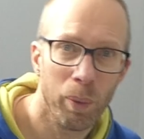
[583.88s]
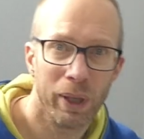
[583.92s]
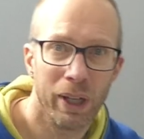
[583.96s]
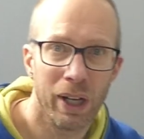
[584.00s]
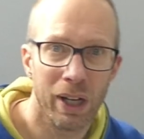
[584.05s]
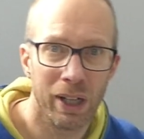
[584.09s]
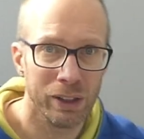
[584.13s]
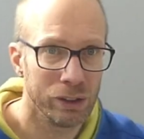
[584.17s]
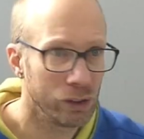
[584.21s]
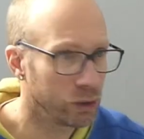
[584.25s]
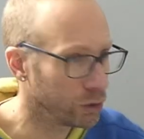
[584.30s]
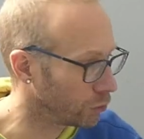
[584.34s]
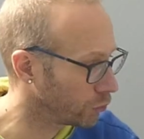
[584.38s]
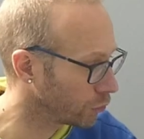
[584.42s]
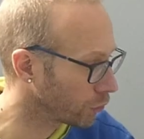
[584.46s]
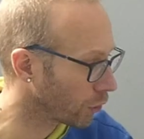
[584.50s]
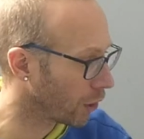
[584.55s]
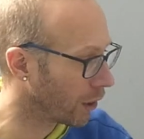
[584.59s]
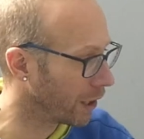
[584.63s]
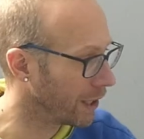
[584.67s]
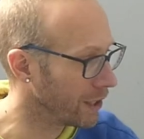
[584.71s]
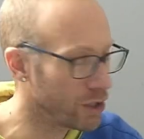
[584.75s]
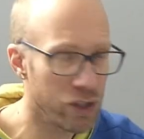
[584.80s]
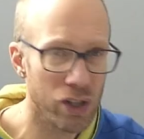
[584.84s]
we're going to
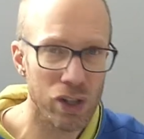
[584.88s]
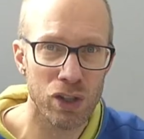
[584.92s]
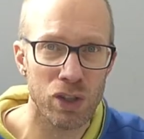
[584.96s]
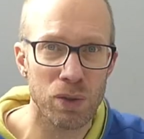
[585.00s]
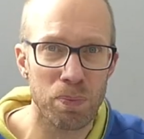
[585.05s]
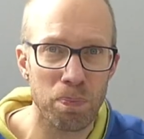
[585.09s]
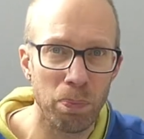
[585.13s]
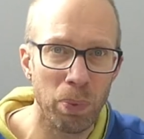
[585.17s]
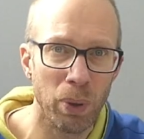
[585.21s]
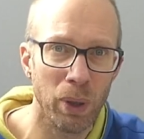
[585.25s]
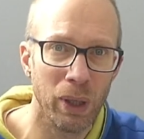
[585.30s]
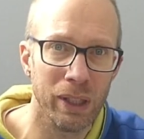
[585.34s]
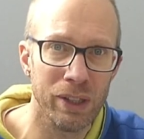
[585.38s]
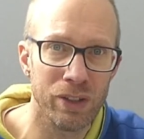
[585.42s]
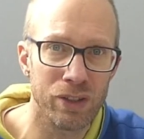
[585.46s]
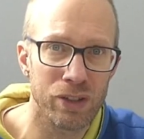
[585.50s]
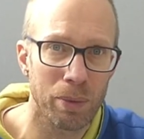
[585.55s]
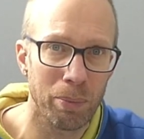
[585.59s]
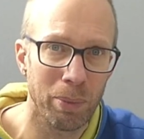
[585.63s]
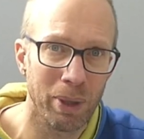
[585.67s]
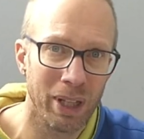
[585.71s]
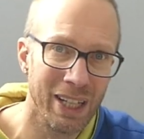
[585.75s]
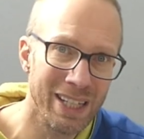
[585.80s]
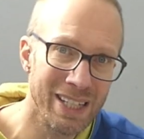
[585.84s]
try is just putting
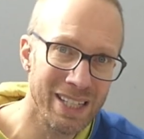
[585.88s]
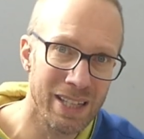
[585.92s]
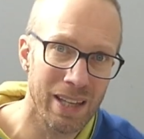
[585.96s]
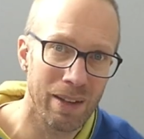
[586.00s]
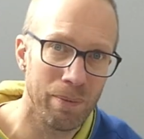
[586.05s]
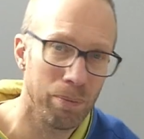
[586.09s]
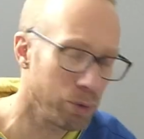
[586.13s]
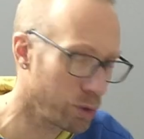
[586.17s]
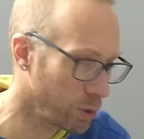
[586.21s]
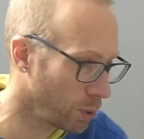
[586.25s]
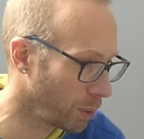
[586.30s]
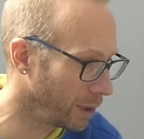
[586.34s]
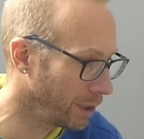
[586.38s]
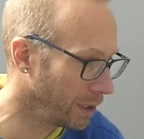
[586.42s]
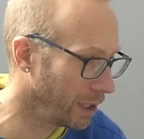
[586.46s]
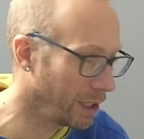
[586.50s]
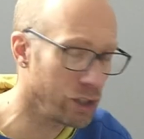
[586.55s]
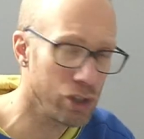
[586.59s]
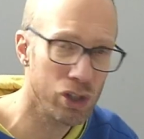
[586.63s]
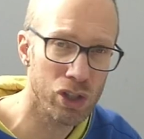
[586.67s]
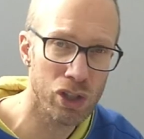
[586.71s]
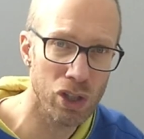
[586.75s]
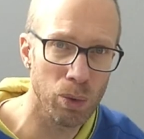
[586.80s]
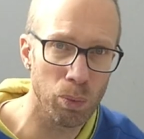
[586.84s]
some adhesive between
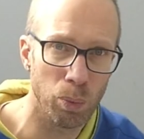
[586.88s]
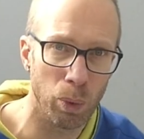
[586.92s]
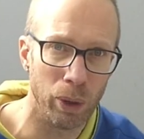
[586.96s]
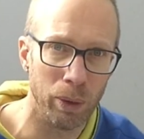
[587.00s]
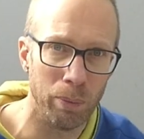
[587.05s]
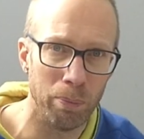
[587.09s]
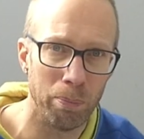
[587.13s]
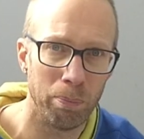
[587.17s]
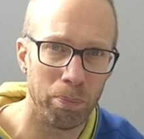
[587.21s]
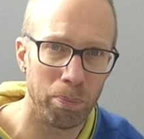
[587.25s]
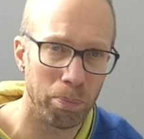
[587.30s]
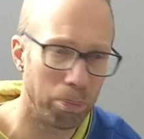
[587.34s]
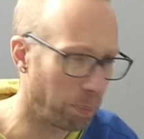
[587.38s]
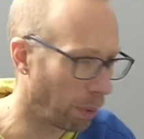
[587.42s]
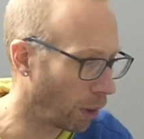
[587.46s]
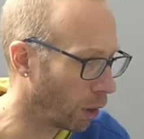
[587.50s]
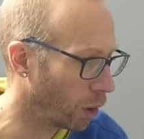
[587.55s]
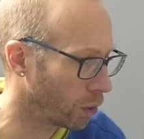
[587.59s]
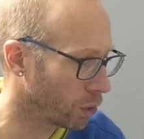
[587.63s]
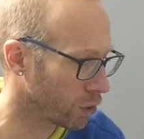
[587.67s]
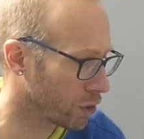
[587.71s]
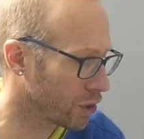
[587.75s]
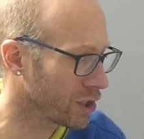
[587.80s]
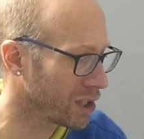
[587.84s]
these two wooden
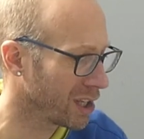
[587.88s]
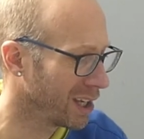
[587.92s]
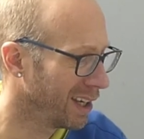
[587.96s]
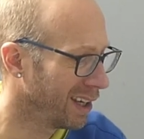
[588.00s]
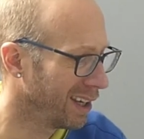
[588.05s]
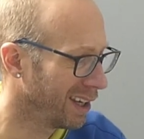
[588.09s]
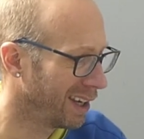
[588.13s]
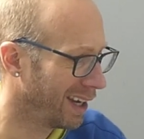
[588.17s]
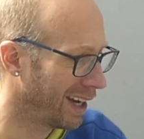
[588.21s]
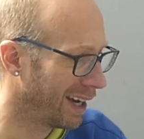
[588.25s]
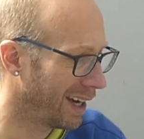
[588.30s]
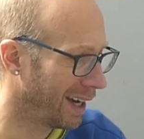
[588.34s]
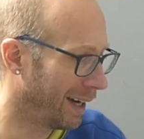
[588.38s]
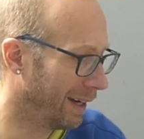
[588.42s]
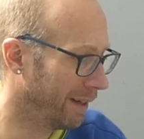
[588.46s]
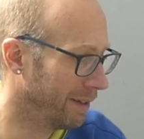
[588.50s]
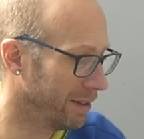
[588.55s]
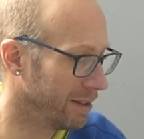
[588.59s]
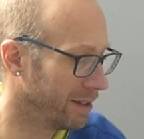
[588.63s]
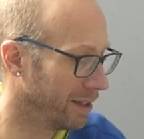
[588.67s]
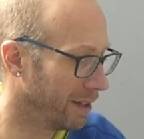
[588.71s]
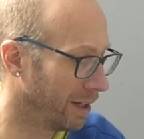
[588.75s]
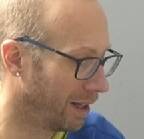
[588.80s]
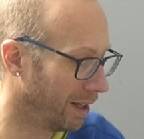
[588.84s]
blocks and